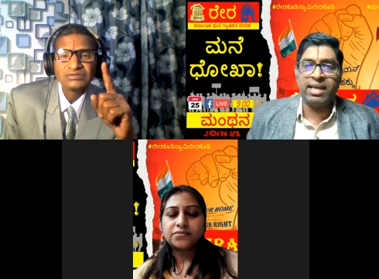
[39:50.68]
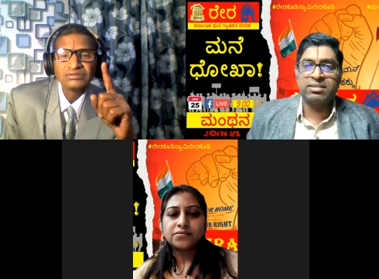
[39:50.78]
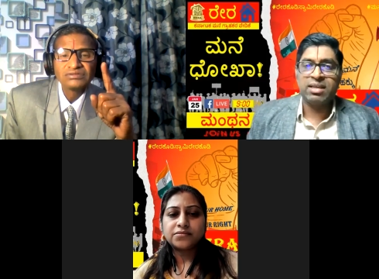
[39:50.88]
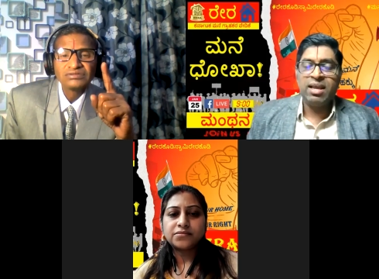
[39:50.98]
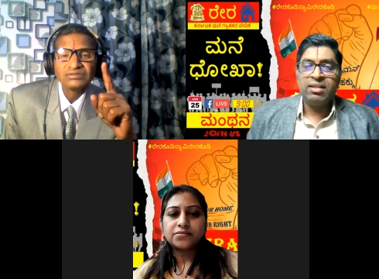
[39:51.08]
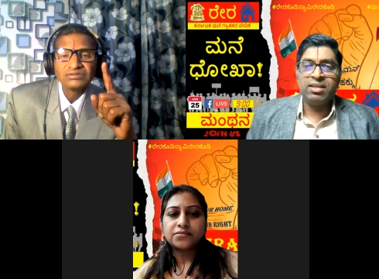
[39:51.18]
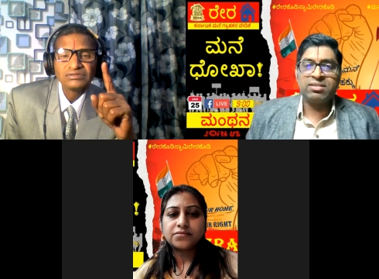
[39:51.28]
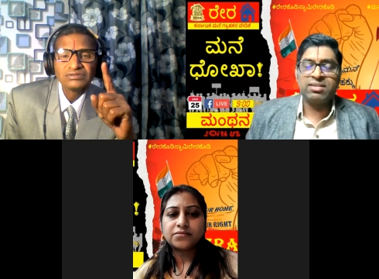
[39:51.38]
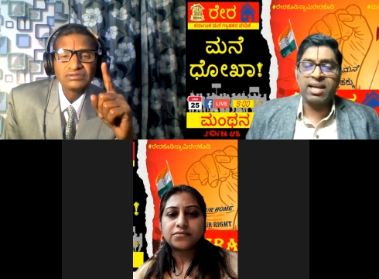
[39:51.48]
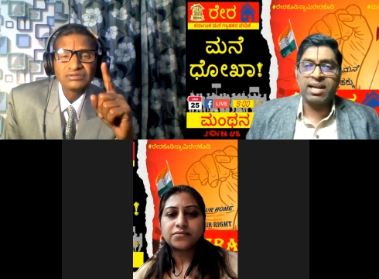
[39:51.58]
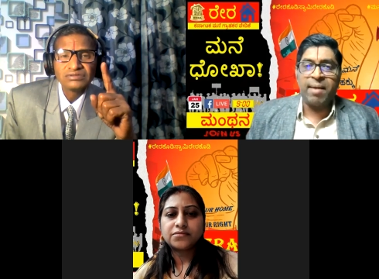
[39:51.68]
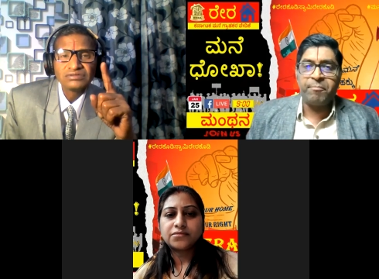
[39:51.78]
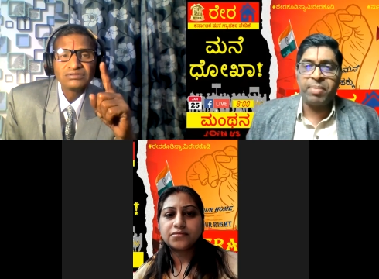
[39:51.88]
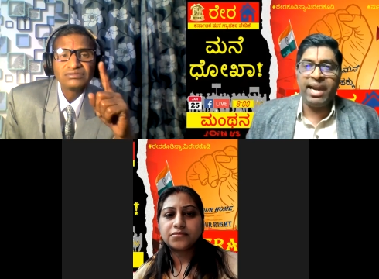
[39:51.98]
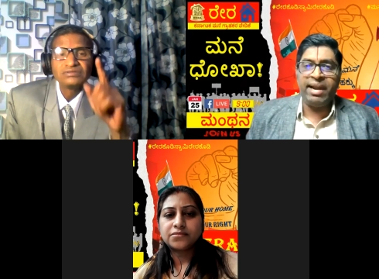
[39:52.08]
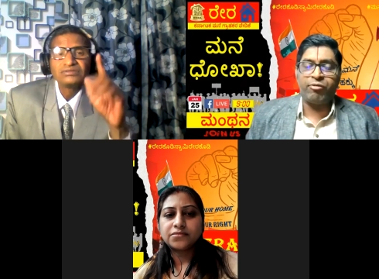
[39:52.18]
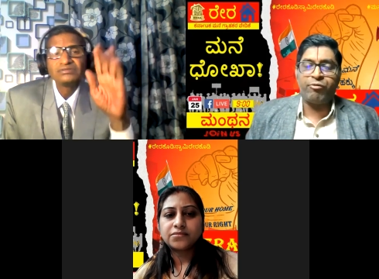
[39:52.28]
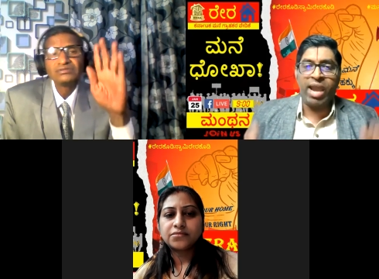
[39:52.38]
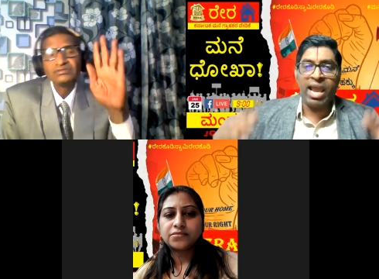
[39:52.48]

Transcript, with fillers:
Speaker 1: as. This is a complete